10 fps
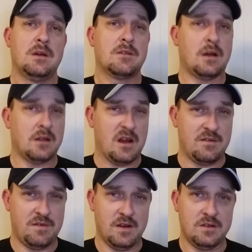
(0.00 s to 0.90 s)
Caught a lot
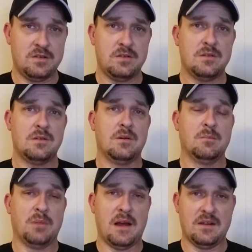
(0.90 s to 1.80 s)
of fish
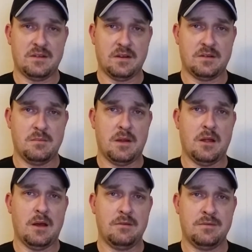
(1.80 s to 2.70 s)
on plastics in my
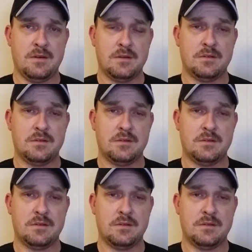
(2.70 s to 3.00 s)
life.